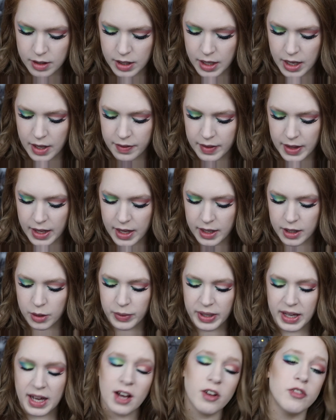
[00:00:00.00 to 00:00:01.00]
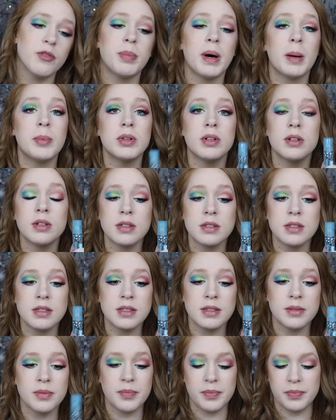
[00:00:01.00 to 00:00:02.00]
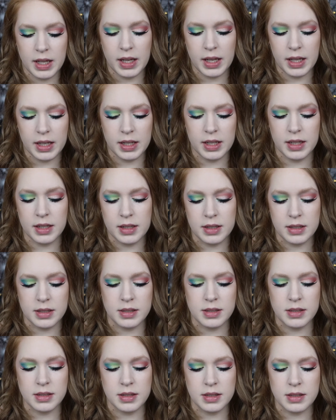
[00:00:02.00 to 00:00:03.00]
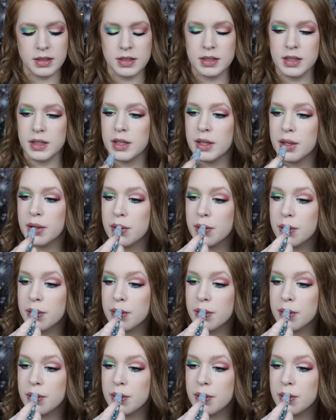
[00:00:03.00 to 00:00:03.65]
And then we have Bubbles, and let's see.